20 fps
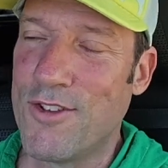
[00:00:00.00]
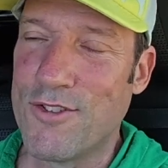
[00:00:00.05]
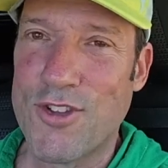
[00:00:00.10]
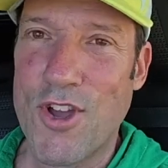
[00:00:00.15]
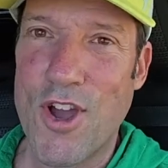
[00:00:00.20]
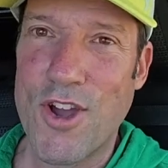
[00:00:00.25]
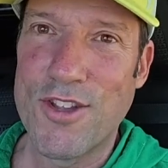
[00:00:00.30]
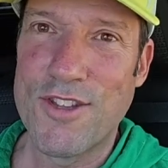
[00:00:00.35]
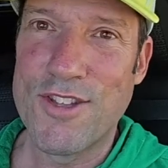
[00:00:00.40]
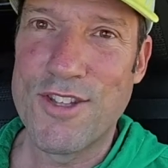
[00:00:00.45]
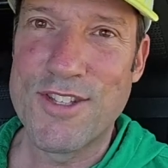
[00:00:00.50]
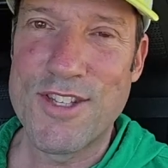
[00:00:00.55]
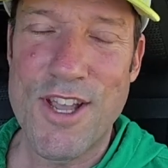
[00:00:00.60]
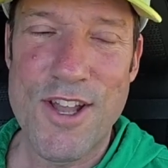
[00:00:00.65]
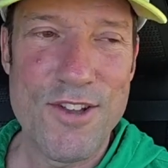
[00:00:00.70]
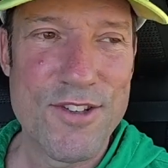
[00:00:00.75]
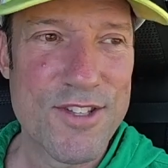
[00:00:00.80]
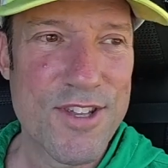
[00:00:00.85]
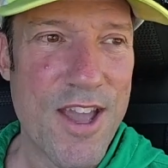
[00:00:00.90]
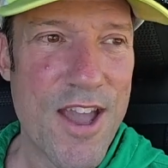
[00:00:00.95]
talking to the
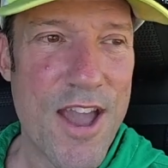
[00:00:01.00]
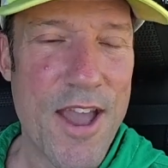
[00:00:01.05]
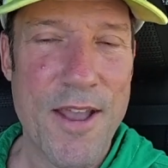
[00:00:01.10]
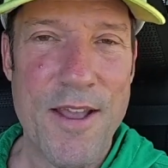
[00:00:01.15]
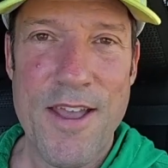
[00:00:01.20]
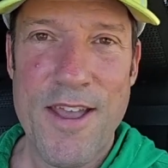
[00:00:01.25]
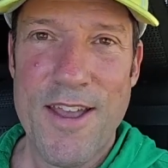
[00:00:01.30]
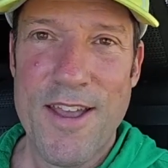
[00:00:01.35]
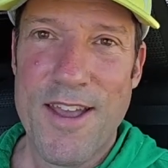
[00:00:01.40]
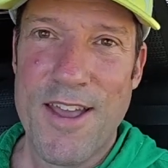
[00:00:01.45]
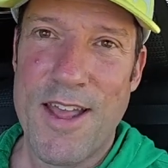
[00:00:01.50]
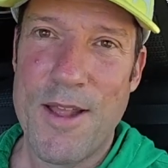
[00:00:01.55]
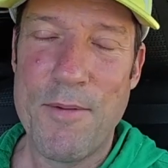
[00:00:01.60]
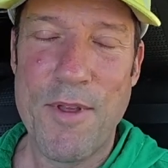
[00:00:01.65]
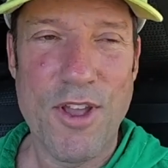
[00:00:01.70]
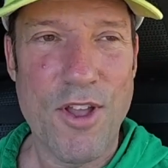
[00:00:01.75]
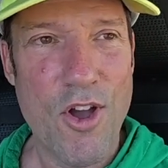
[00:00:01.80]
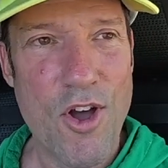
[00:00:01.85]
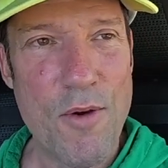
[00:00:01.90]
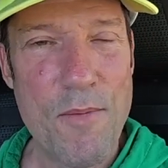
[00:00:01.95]
sales guy. And I'm
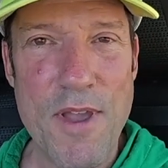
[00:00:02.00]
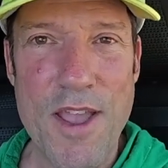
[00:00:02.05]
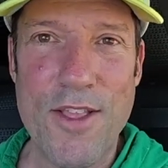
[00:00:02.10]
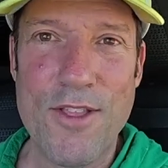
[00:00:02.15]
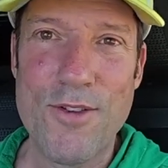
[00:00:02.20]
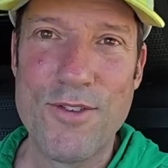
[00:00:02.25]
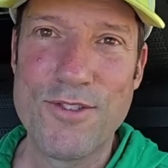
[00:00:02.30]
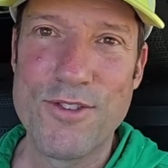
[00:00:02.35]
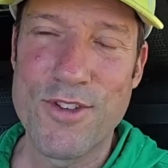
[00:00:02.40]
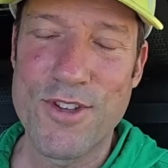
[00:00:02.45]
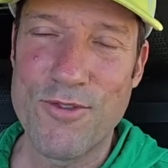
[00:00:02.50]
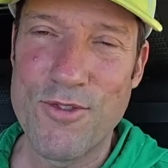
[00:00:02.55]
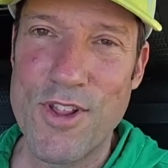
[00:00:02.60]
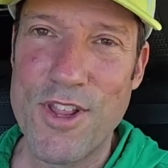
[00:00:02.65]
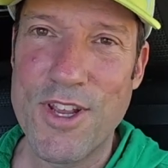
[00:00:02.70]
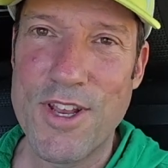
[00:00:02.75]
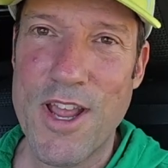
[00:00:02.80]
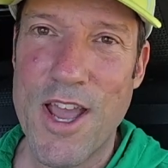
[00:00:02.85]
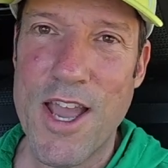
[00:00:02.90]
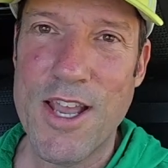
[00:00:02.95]
like, oh man, those look
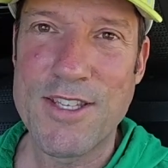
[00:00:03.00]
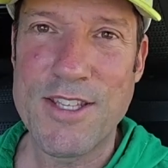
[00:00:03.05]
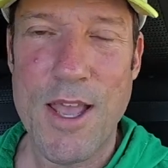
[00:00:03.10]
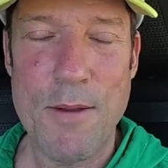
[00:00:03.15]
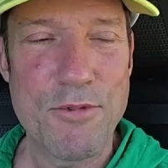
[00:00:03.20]
really nice.